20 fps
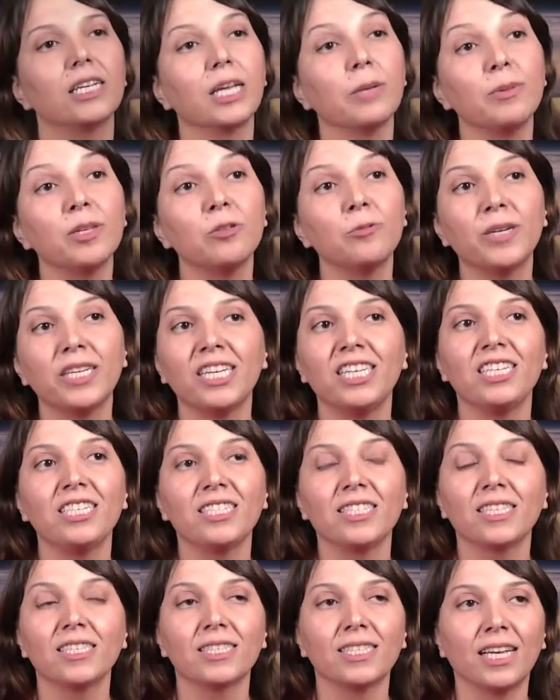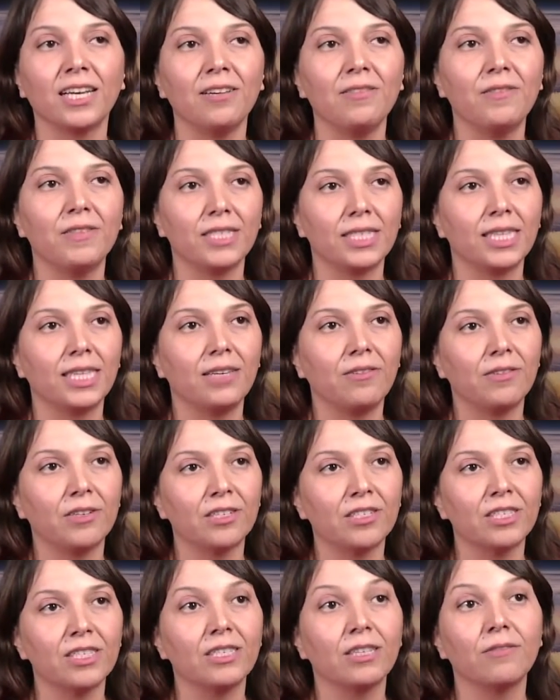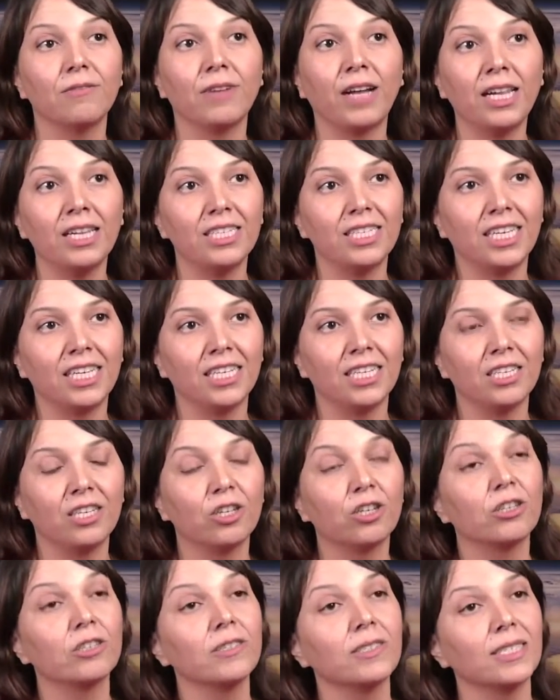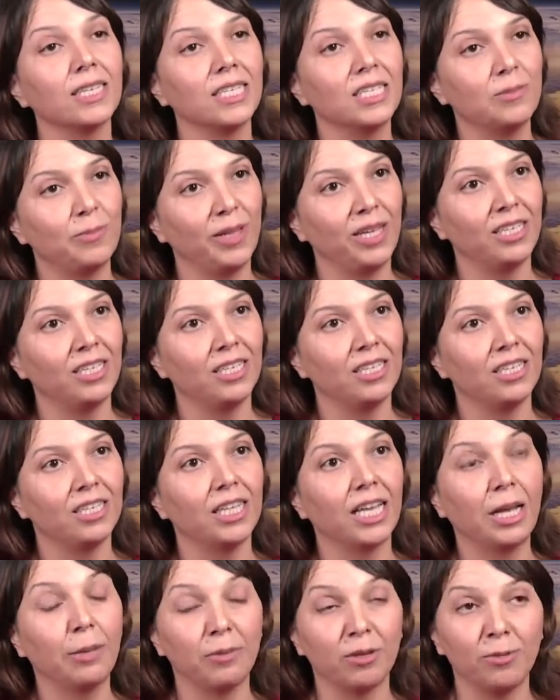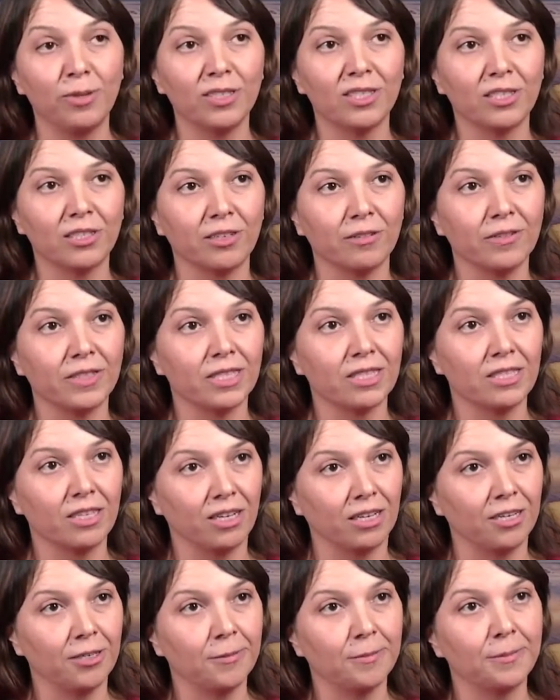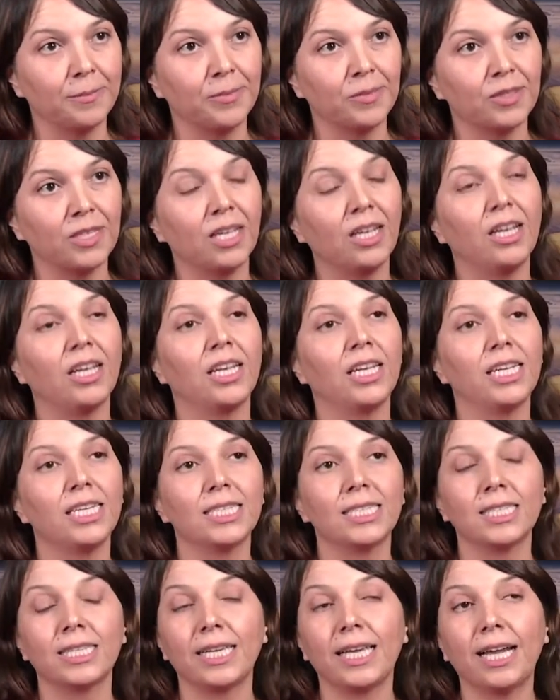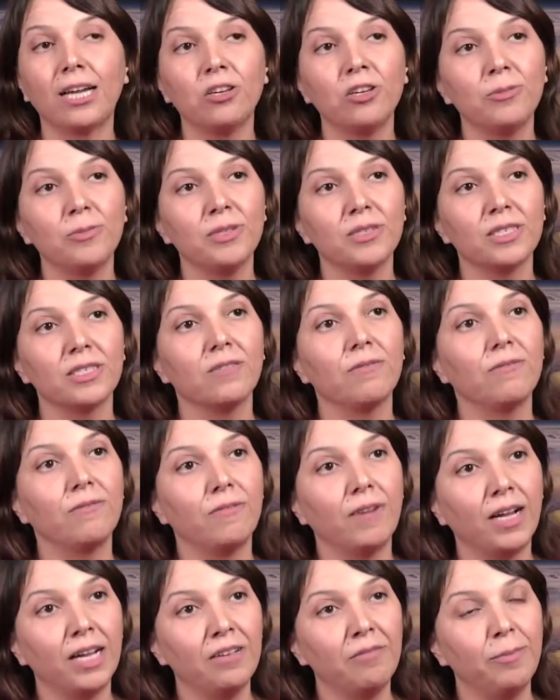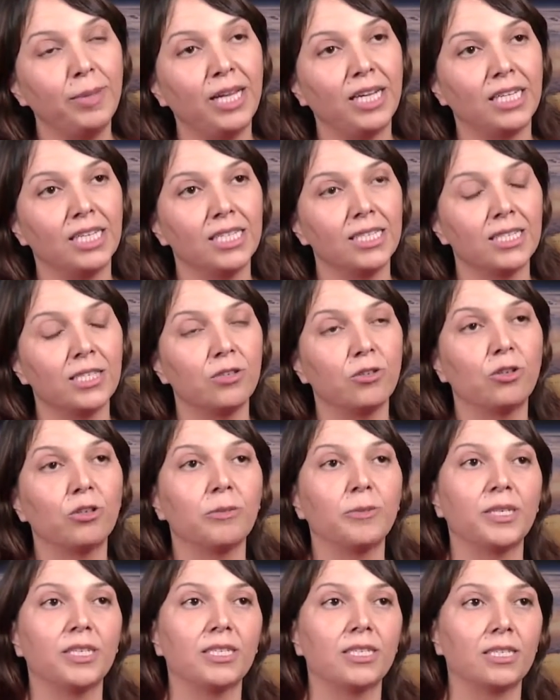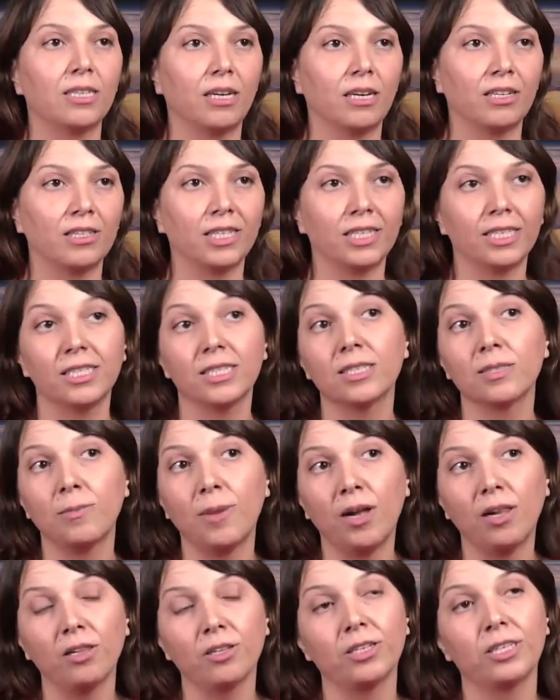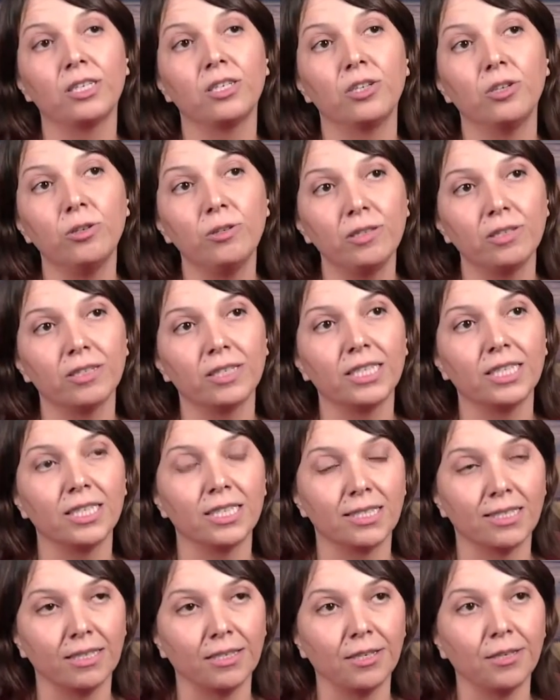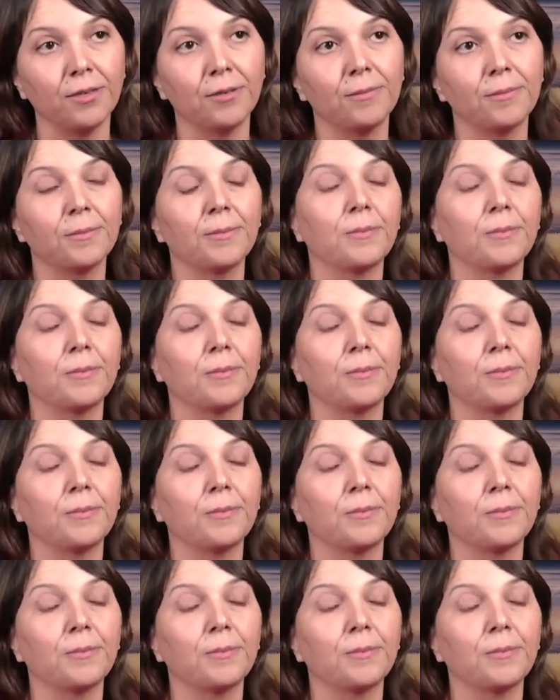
Kepler 186f is the first validated Earth-sized planet in the habitable zone of its star. It's the outermost of 5 planets to orbit a star that is smaller and cooler than the Sun.